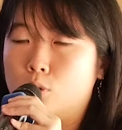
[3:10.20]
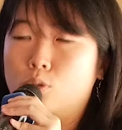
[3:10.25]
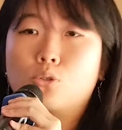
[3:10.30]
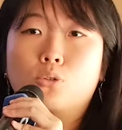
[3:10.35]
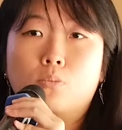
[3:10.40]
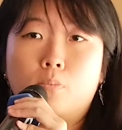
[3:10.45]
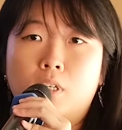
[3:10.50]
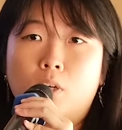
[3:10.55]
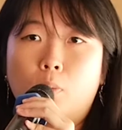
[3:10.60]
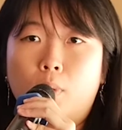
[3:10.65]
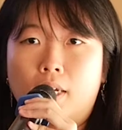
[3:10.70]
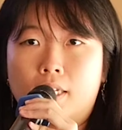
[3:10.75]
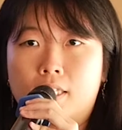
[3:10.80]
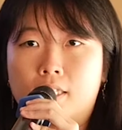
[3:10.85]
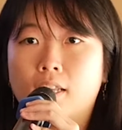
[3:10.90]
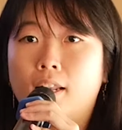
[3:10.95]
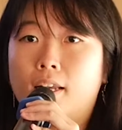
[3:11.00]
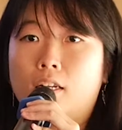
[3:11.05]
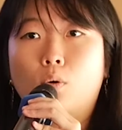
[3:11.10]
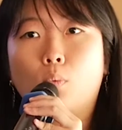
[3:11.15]
to me when I
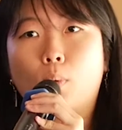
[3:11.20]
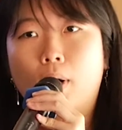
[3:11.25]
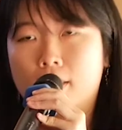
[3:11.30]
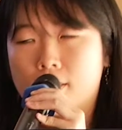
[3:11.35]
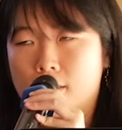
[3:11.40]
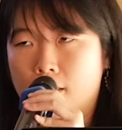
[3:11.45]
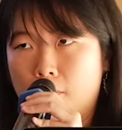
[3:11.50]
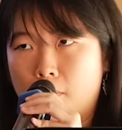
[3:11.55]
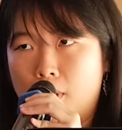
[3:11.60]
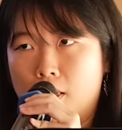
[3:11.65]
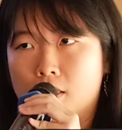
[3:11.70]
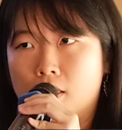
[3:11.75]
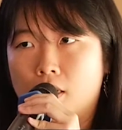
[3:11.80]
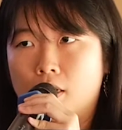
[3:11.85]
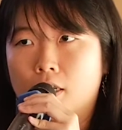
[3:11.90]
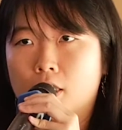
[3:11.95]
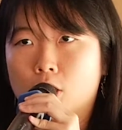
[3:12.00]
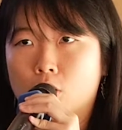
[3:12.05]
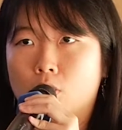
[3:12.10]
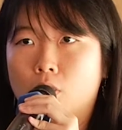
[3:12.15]
see like a WhatsApp
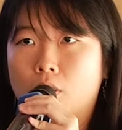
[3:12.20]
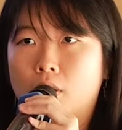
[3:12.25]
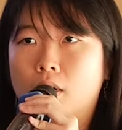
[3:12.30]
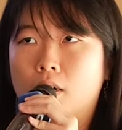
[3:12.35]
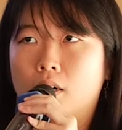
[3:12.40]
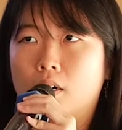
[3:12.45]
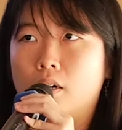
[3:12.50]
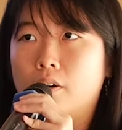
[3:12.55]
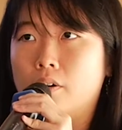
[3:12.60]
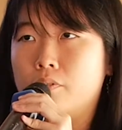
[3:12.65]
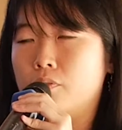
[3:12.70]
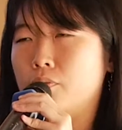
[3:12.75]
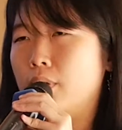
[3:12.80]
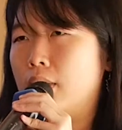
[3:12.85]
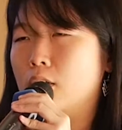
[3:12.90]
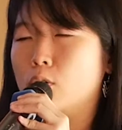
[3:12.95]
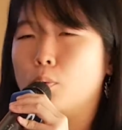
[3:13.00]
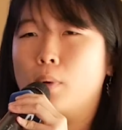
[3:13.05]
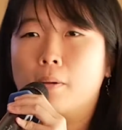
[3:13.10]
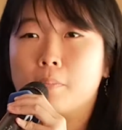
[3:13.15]
message or a
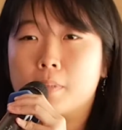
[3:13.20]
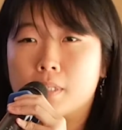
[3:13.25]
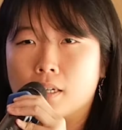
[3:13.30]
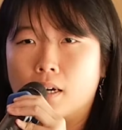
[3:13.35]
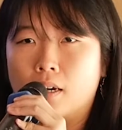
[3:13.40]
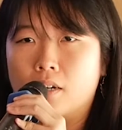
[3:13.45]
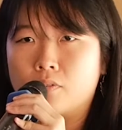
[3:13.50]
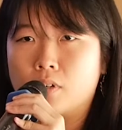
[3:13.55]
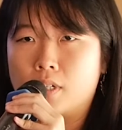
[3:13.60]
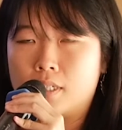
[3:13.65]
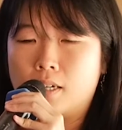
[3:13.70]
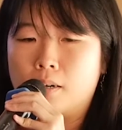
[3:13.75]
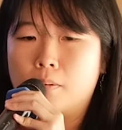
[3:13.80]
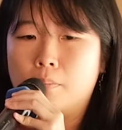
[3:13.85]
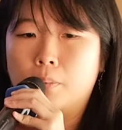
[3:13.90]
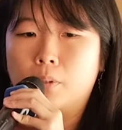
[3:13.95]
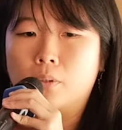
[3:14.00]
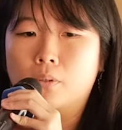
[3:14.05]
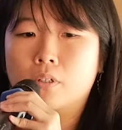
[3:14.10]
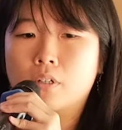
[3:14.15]
fake website, for
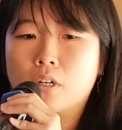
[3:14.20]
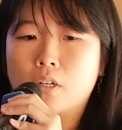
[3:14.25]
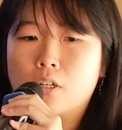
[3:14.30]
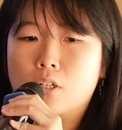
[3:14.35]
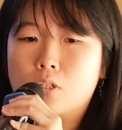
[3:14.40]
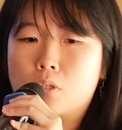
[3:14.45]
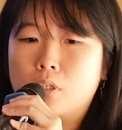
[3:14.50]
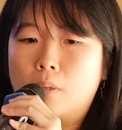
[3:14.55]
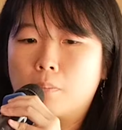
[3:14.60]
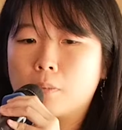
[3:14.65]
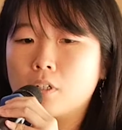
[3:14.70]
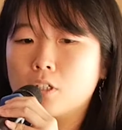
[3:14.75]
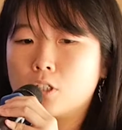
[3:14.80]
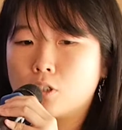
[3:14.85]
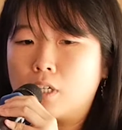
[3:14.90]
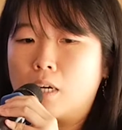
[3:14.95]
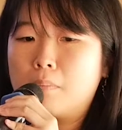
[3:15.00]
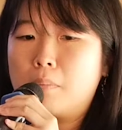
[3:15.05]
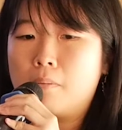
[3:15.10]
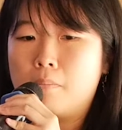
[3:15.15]
example. So I'm going
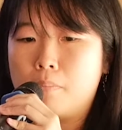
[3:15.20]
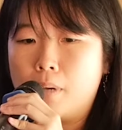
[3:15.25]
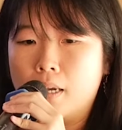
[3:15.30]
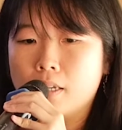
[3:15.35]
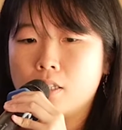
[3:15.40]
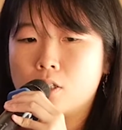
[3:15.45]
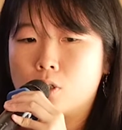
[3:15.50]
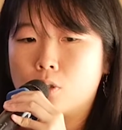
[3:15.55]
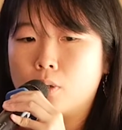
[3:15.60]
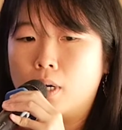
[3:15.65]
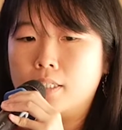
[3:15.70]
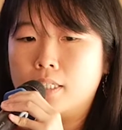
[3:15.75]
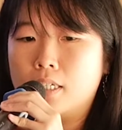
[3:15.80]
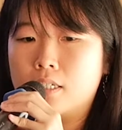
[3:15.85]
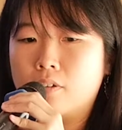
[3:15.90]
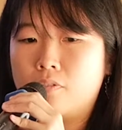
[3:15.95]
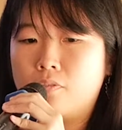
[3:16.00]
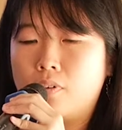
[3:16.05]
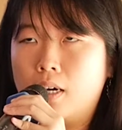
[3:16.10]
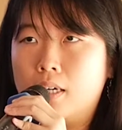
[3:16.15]
to try my best to
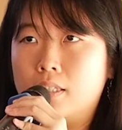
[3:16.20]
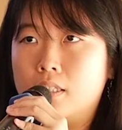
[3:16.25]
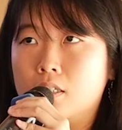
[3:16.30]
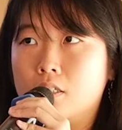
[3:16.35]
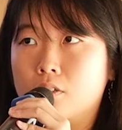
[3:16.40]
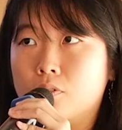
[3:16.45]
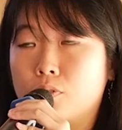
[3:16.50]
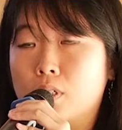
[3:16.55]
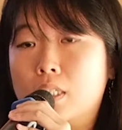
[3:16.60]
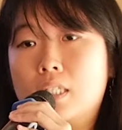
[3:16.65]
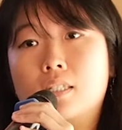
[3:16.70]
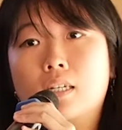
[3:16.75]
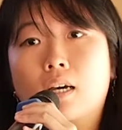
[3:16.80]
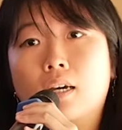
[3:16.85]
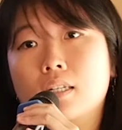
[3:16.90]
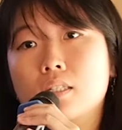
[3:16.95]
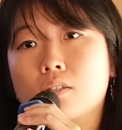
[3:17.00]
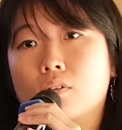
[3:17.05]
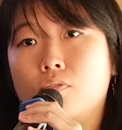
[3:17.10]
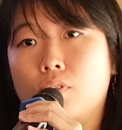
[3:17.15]
identify the different
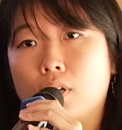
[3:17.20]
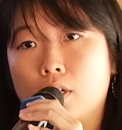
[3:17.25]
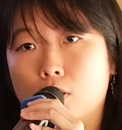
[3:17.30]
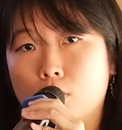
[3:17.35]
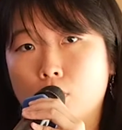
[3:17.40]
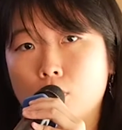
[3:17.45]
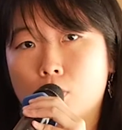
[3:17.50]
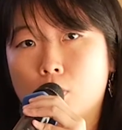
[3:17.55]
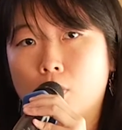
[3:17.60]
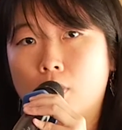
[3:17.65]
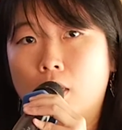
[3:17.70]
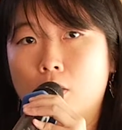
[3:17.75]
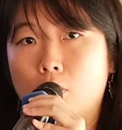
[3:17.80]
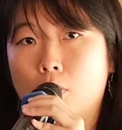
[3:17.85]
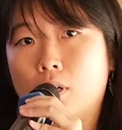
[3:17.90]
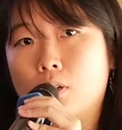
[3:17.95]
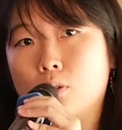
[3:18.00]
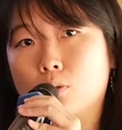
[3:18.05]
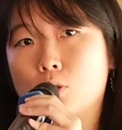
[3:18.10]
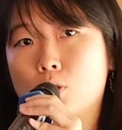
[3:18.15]
signs of fake news so that
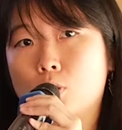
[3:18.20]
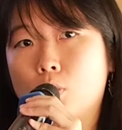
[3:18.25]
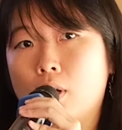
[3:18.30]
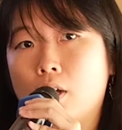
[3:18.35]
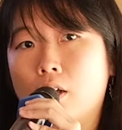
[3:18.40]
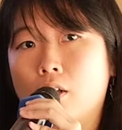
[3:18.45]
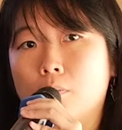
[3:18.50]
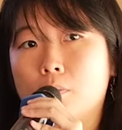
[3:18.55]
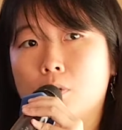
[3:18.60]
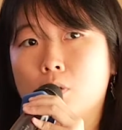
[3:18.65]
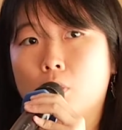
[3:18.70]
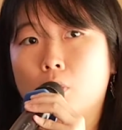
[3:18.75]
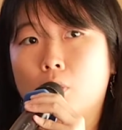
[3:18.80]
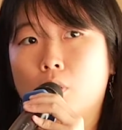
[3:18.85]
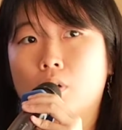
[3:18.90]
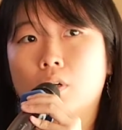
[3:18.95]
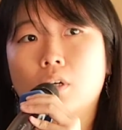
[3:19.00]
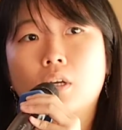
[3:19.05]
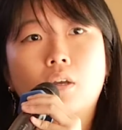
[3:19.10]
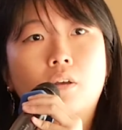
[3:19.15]
you can also help
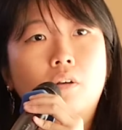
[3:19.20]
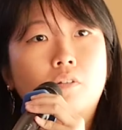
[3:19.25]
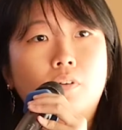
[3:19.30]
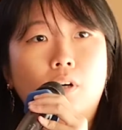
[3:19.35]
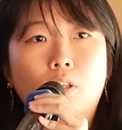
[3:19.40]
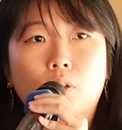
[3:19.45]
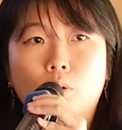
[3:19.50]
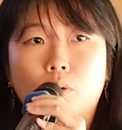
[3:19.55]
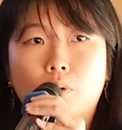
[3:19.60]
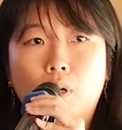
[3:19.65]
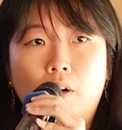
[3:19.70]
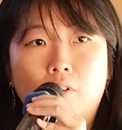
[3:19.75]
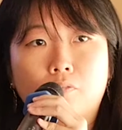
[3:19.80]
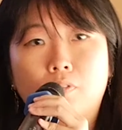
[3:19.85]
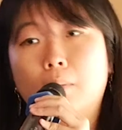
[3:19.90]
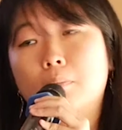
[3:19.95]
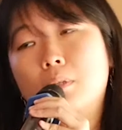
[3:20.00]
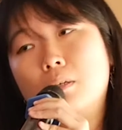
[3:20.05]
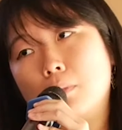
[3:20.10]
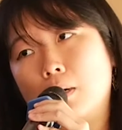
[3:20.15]
your fellow
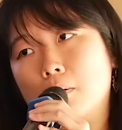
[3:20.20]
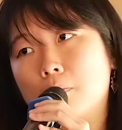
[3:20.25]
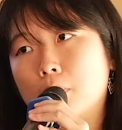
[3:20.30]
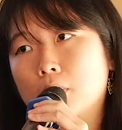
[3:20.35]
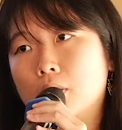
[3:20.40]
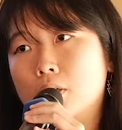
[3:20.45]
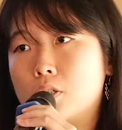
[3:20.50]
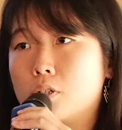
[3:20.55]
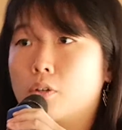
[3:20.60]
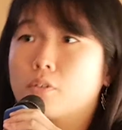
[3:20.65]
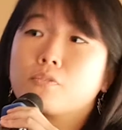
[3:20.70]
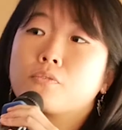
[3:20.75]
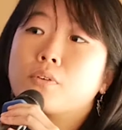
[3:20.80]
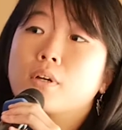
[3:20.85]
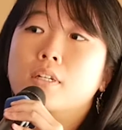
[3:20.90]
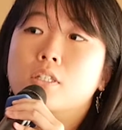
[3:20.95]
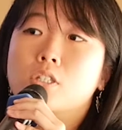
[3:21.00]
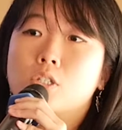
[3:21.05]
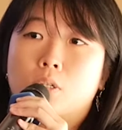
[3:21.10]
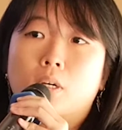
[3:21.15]
family members, your
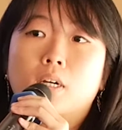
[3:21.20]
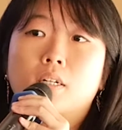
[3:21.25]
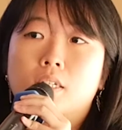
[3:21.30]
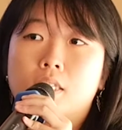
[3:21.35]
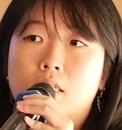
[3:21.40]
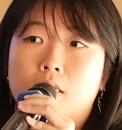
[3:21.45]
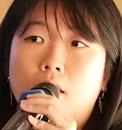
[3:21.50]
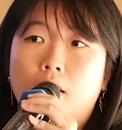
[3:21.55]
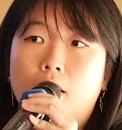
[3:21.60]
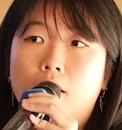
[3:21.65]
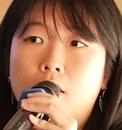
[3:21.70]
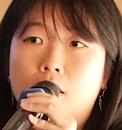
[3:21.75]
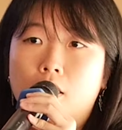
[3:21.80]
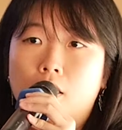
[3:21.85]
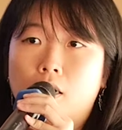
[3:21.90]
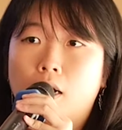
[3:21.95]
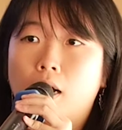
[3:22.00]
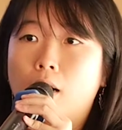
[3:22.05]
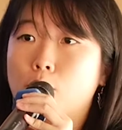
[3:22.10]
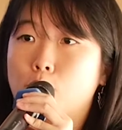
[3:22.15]
friends to understand
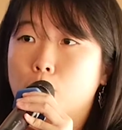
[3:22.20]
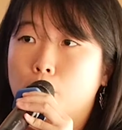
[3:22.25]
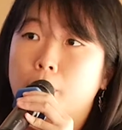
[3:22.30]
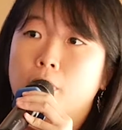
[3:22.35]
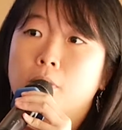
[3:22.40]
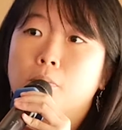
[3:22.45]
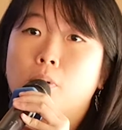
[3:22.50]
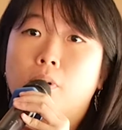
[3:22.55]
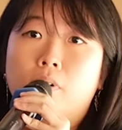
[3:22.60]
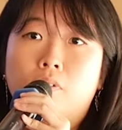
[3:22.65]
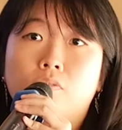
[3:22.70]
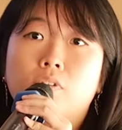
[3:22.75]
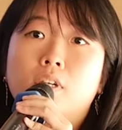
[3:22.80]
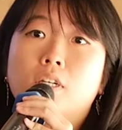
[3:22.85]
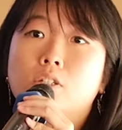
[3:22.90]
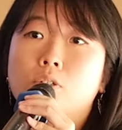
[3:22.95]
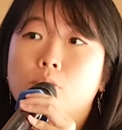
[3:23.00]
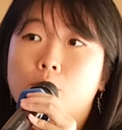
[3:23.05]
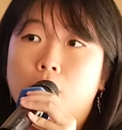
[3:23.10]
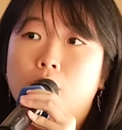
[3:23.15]
how to pinpoint
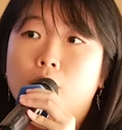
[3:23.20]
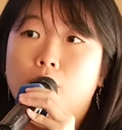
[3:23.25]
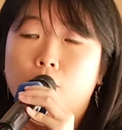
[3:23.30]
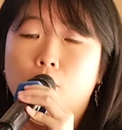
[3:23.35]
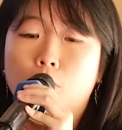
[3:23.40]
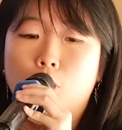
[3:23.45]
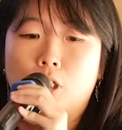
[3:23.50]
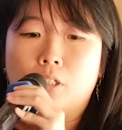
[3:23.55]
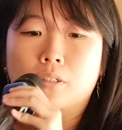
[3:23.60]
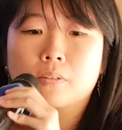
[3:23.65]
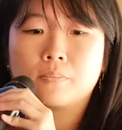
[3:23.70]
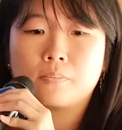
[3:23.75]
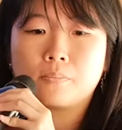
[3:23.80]
fake news in the future.